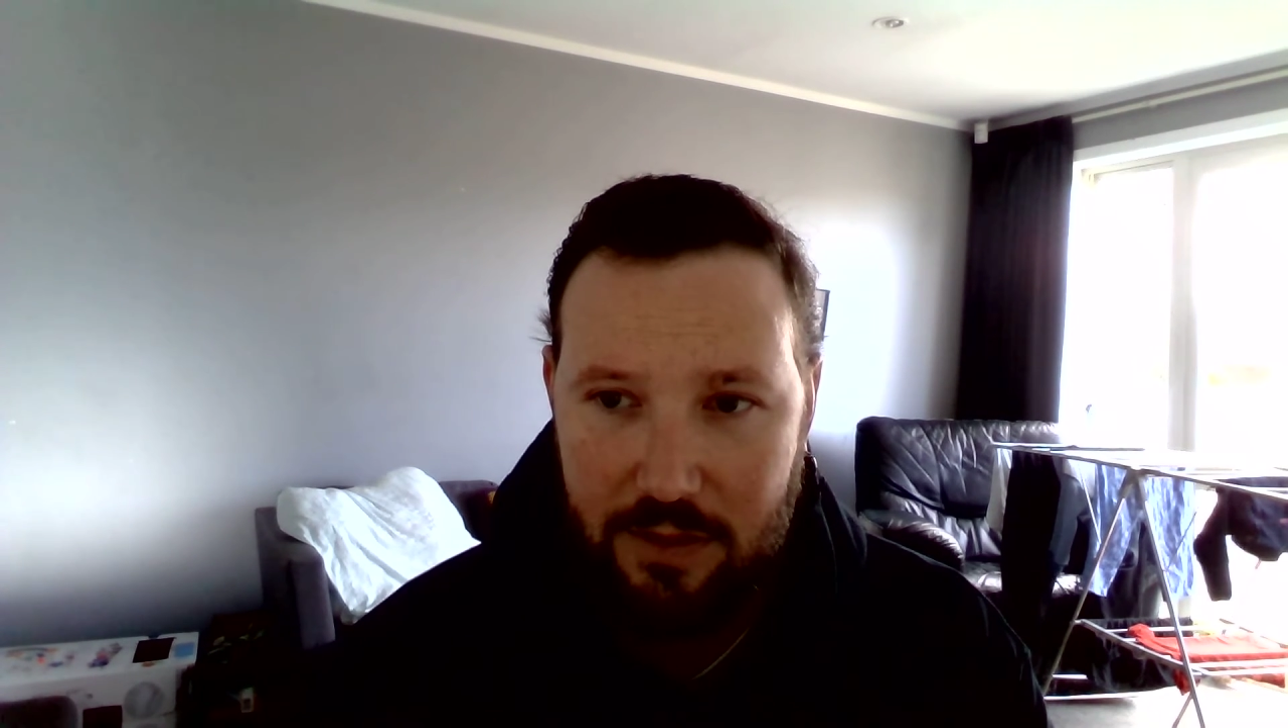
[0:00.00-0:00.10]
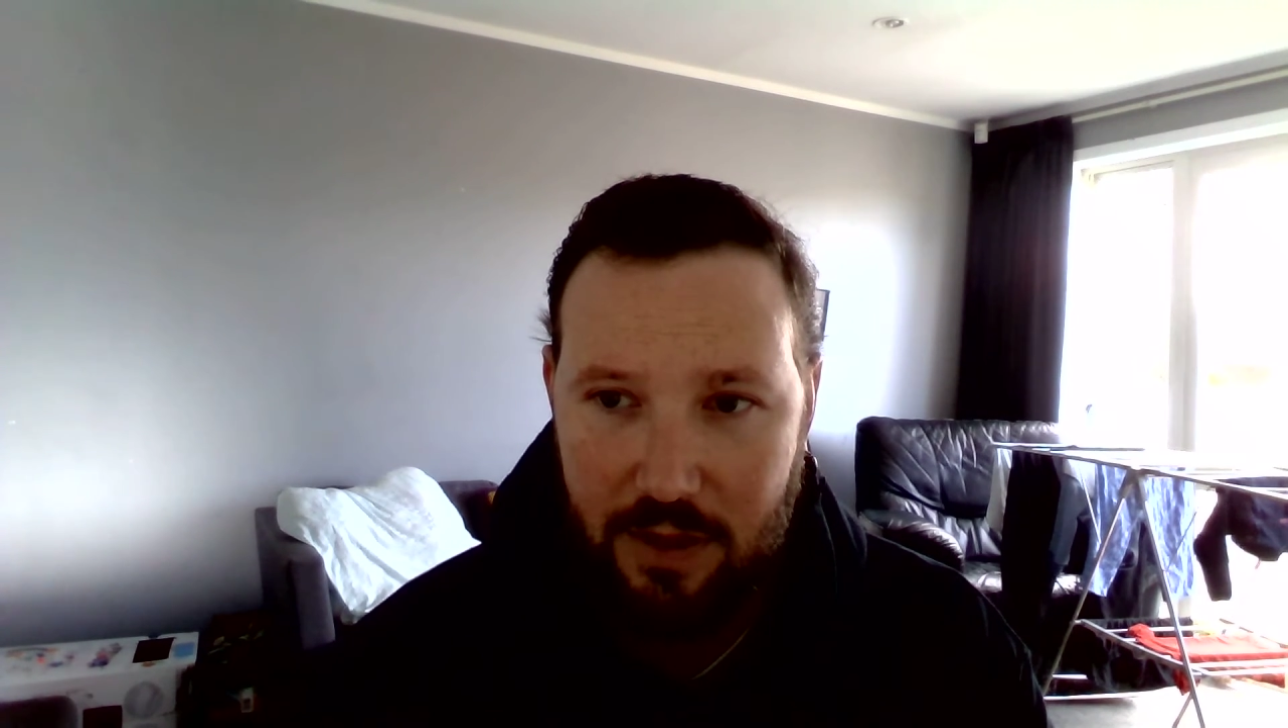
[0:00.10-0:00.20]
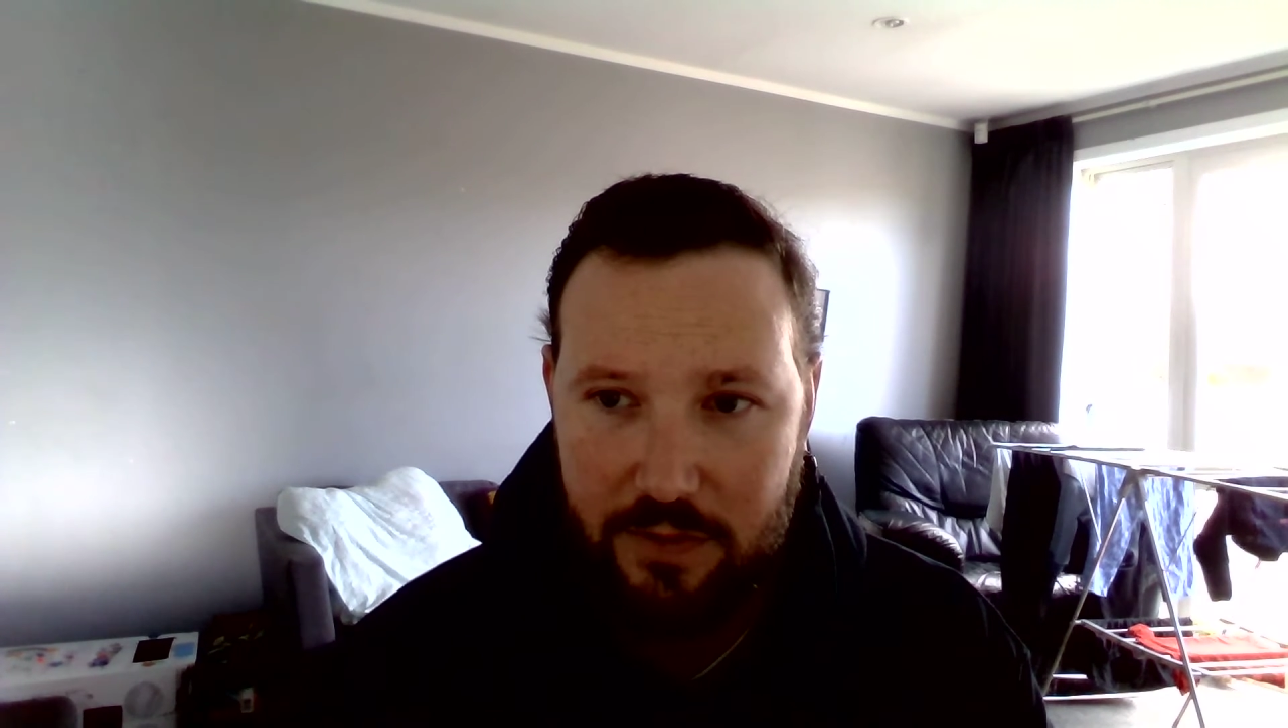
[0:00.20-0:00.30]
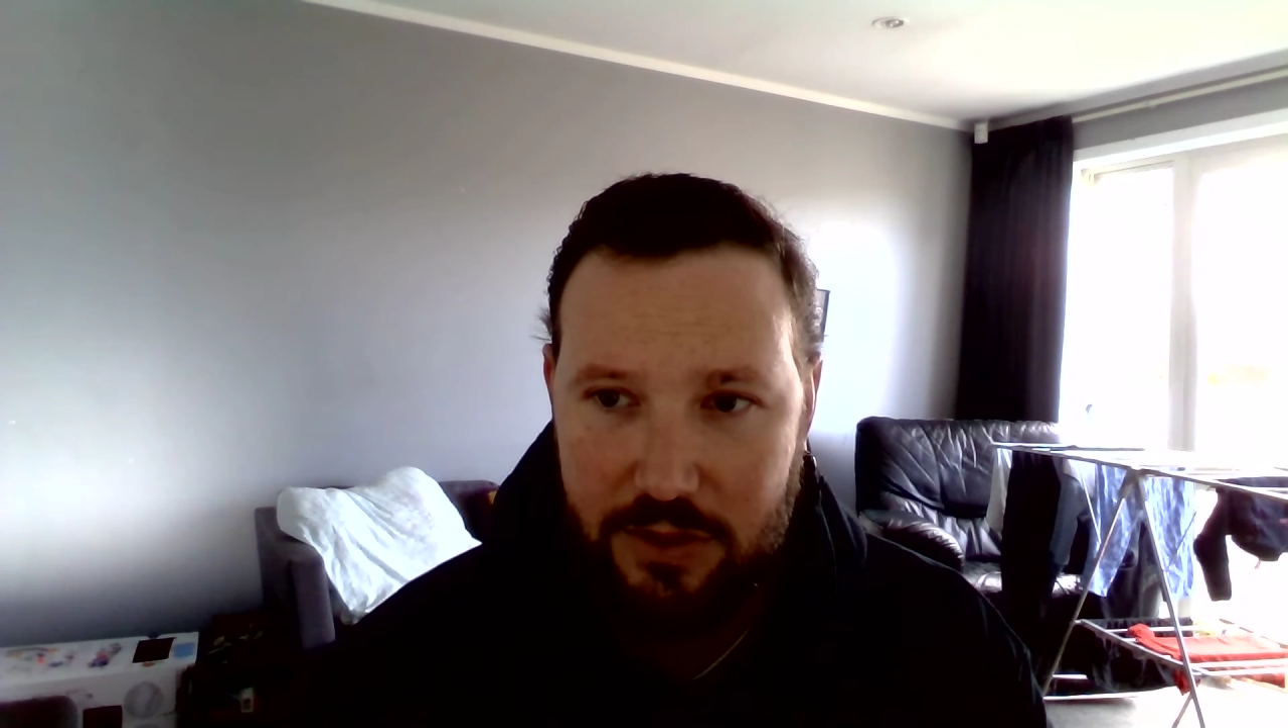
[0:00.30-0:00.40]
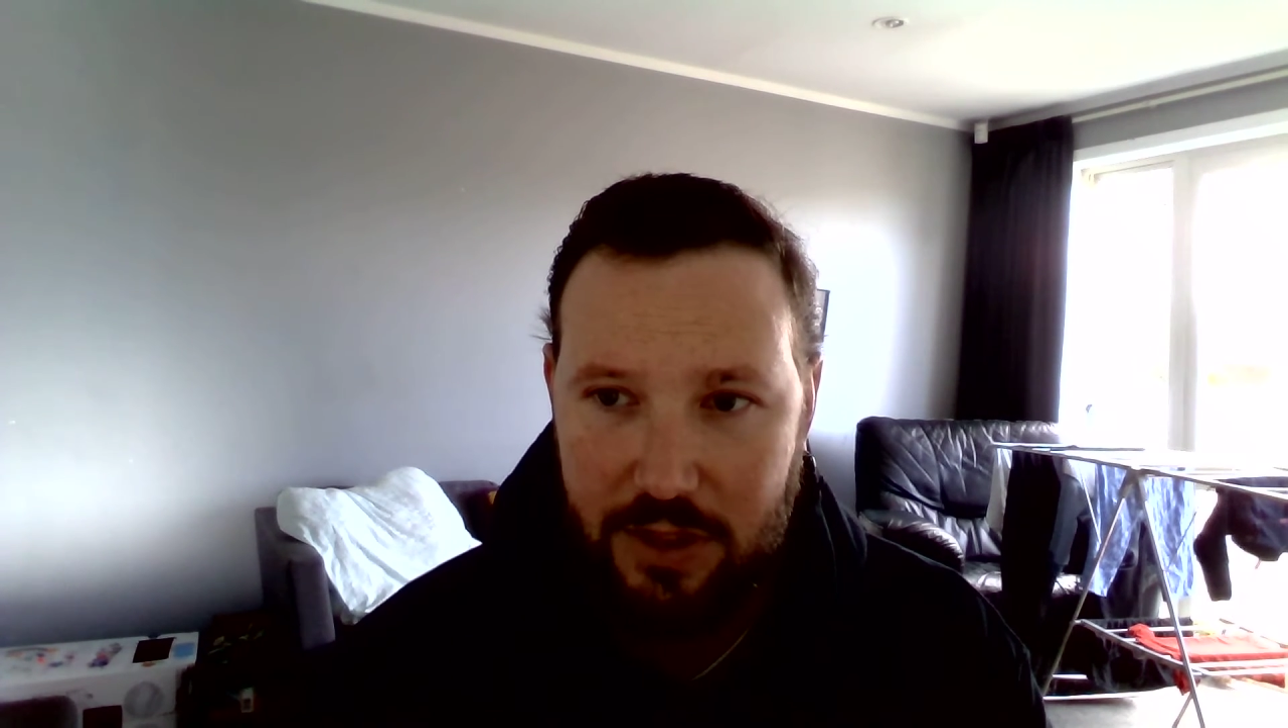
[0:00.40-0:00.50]

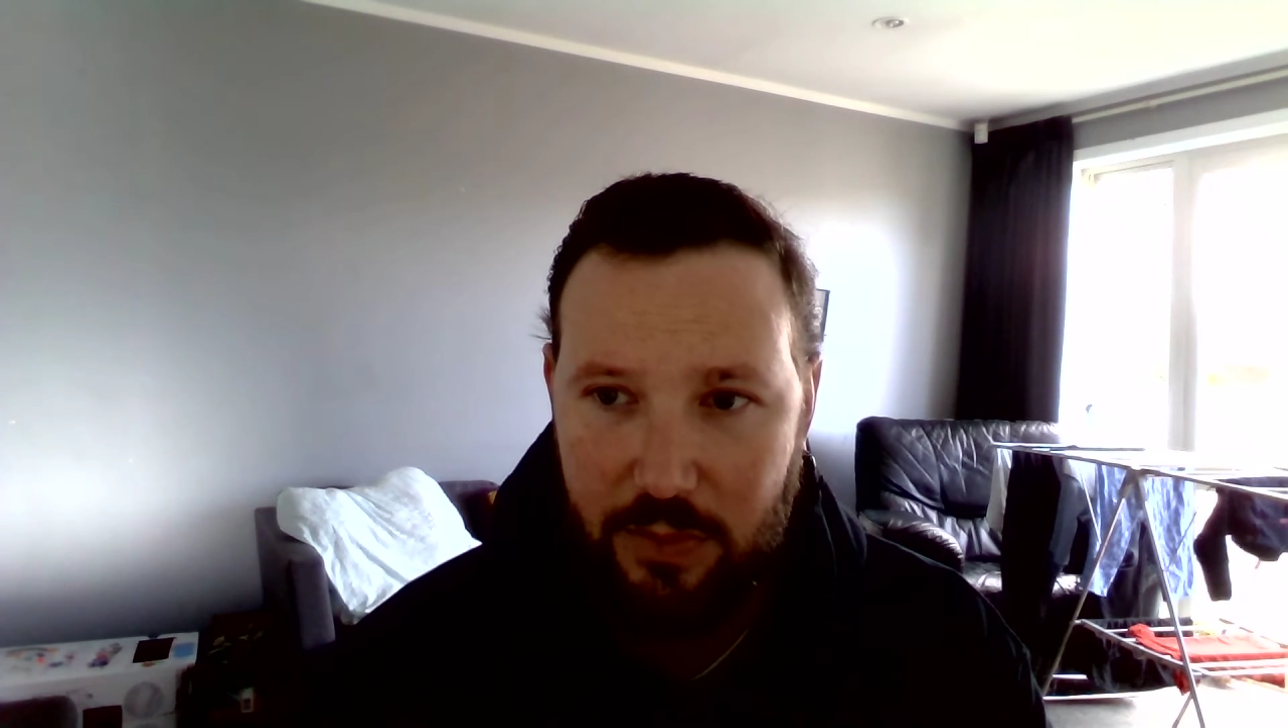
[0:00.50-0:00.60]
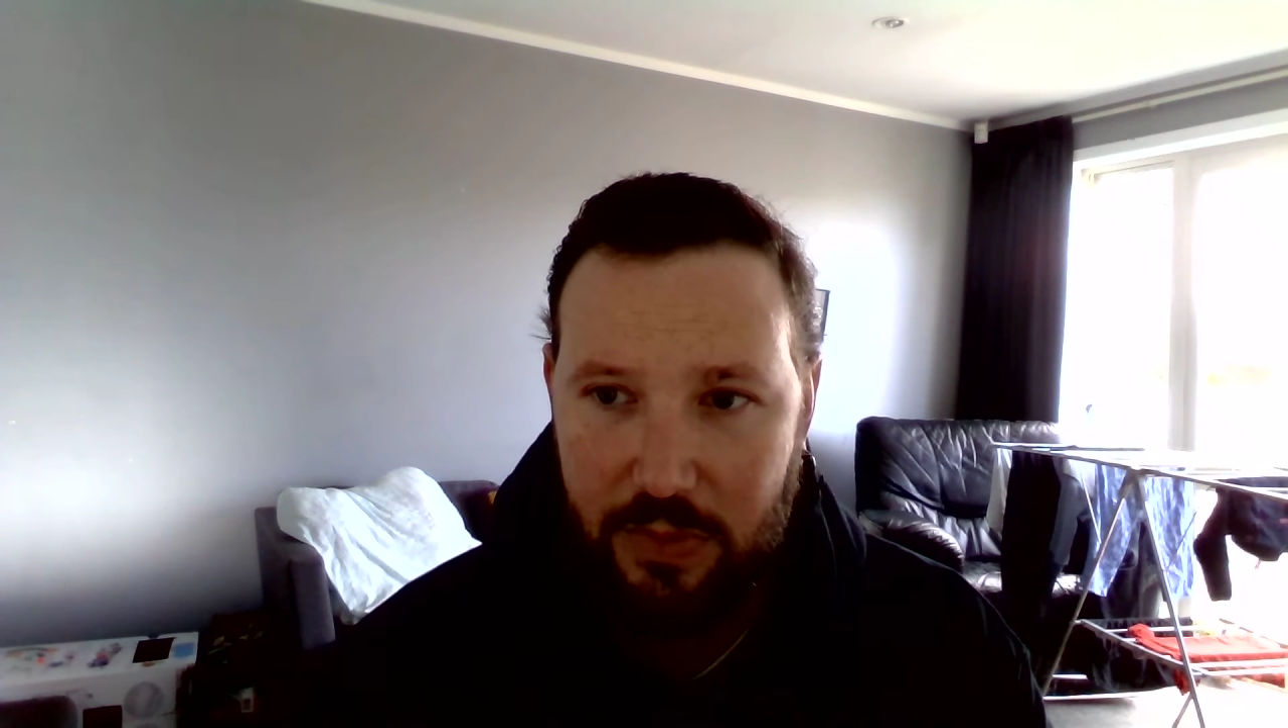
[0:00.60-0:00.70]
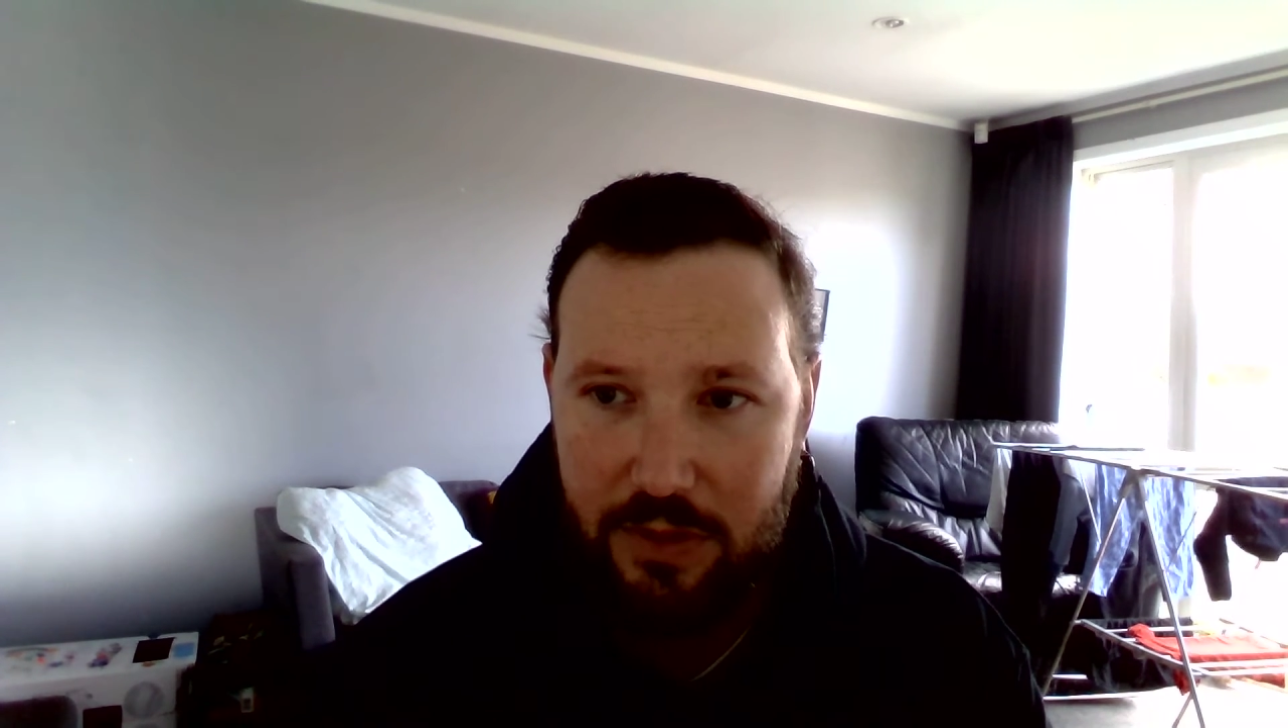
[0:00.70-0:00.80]
of a ship